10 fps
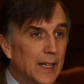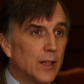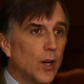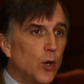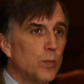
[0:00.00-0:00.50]

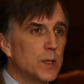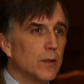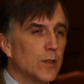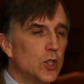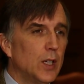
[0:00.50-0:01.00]
in the
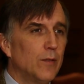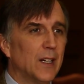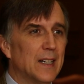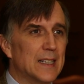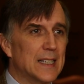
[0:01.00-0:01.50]
hopes of
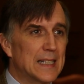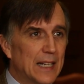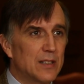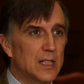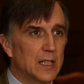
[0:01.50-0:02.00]
achieving
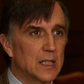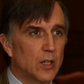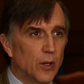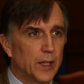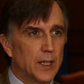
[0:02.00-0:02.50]

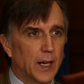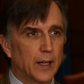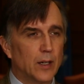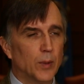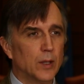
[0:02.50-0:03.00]
consensus on the
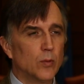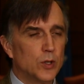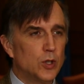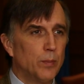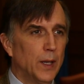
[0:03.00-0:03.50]
document,
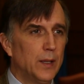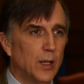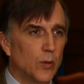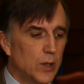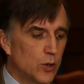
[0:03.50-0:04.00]
which had been
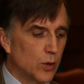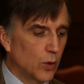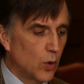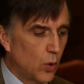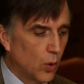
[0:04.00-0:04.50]
the
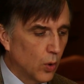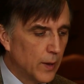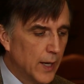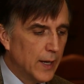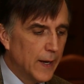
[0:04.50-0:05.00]
original
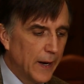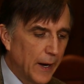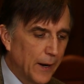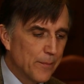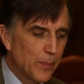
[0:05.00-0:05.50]
goal.
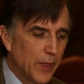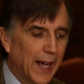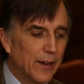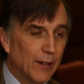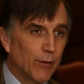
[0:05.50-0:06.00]

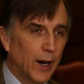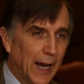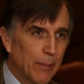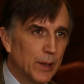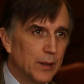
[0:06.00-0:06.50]
That never
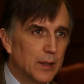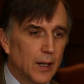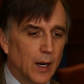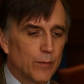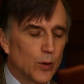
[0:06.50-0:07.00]
happened
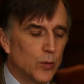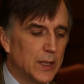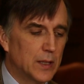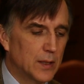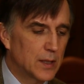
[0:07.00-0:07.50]
for
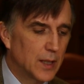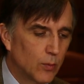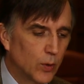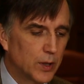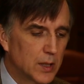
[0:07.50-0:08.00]
reasons
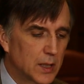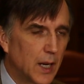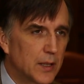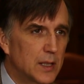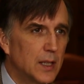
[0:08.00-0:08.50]
that we'll
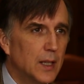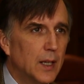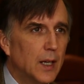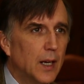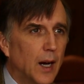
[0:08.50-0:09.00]
discuss.
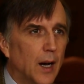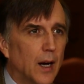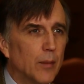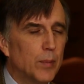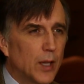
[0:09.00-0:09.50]

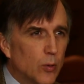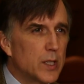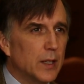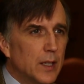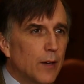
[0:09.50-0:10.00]
But there
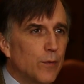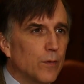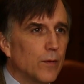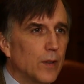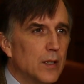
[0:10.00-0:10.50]
was
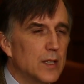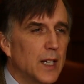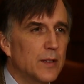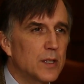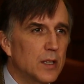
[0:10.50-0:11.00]
enough
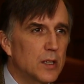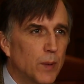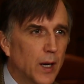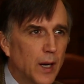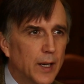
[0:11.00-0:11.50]
consensus
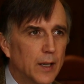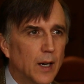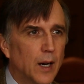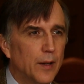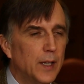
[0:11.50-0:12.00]
by
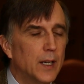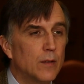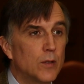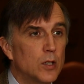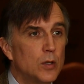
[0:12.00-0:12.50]
the
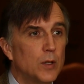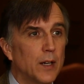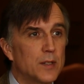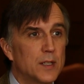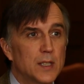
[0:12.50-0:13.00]
end of the
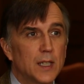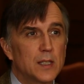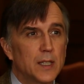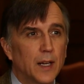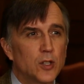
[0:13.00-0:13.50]

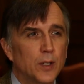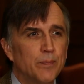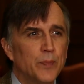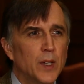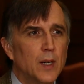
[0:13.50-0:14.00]
2006
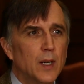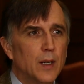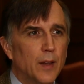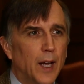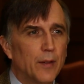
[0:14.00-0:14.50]
session
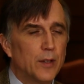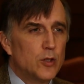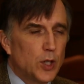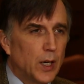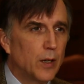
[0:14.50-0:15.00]
that
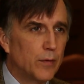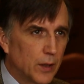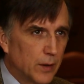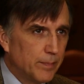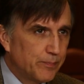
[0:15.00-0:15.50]
the chair
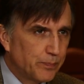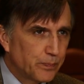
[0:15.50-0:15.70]
of the